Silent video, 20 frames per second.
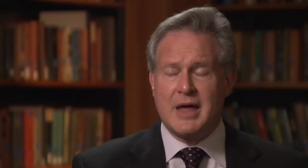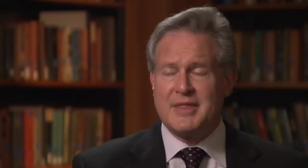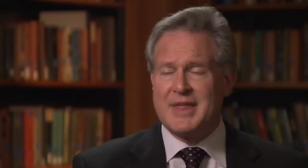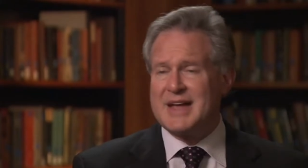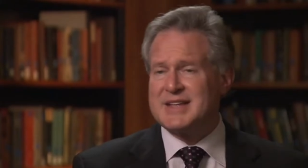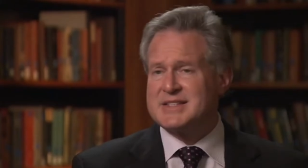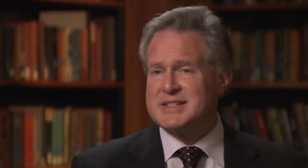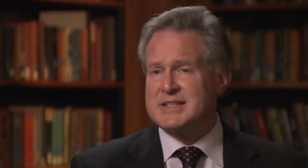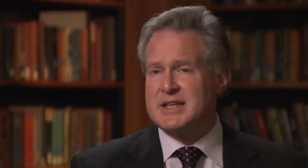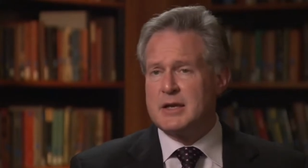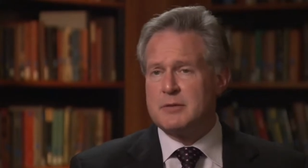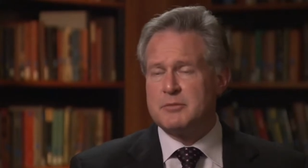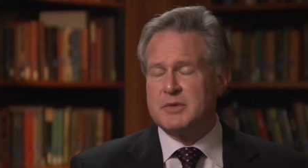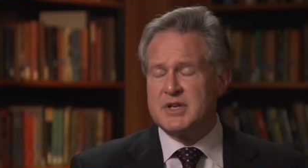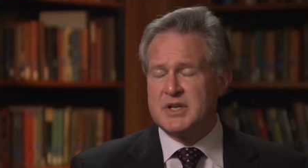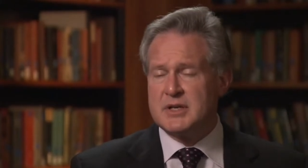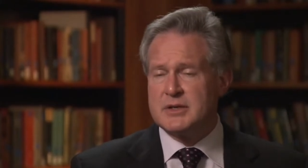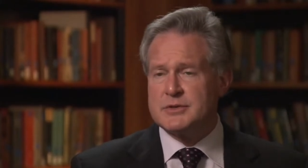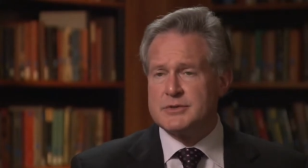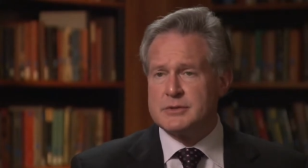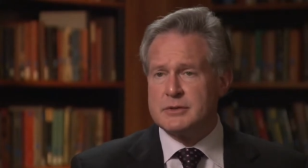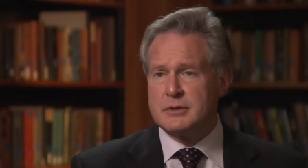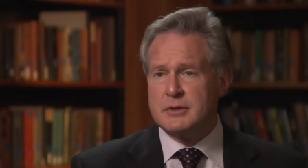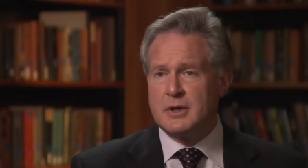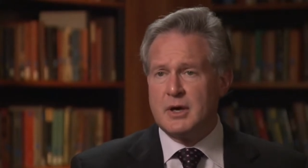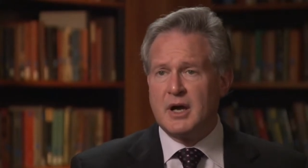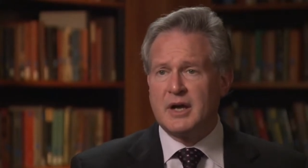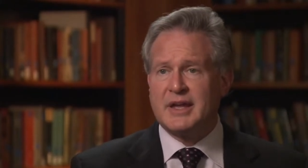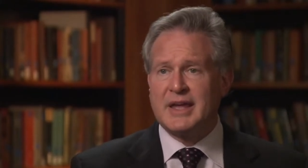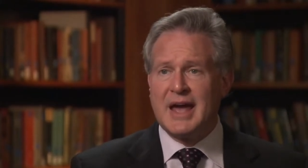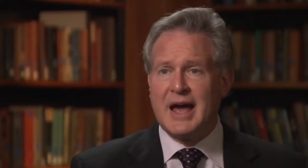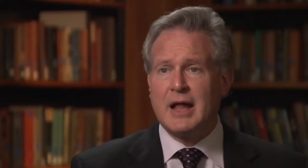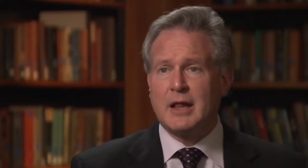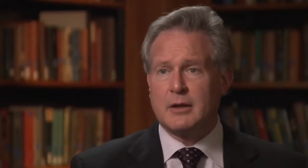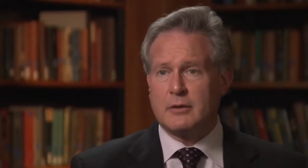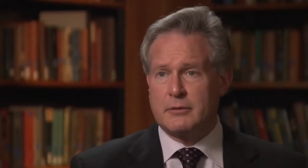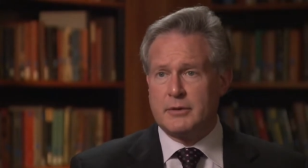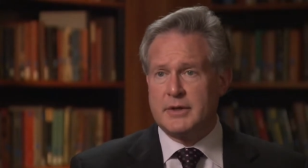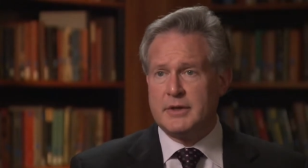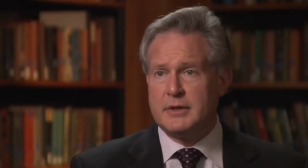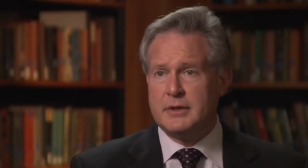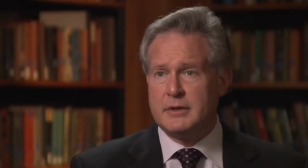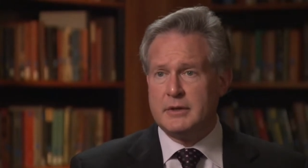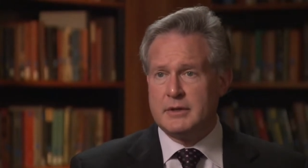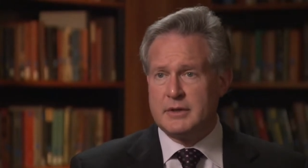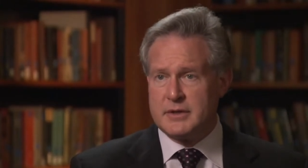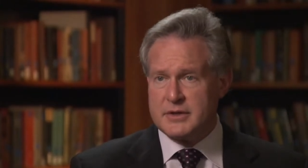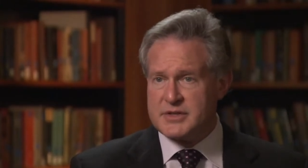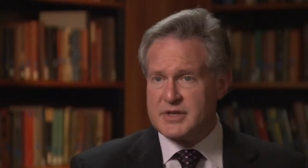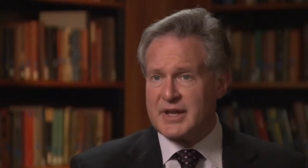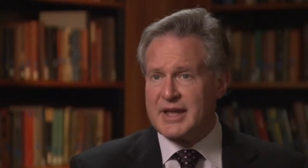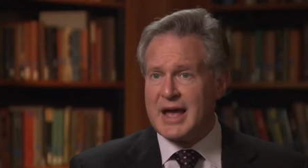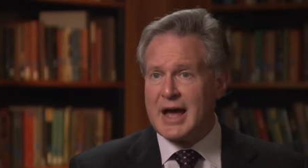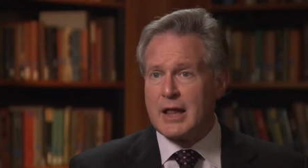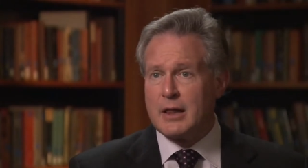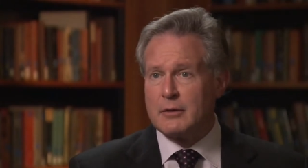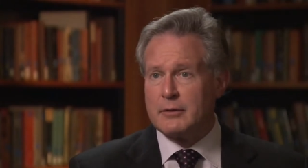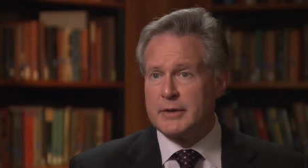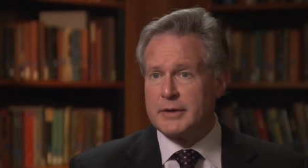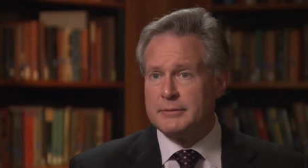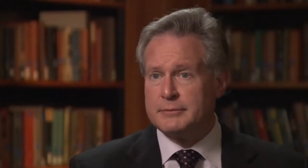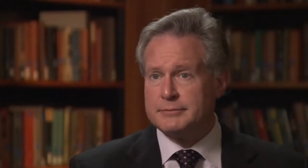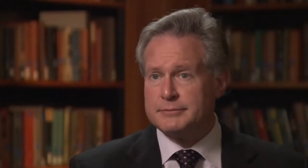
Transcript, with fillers: And that statement is, a calorie is a calorie.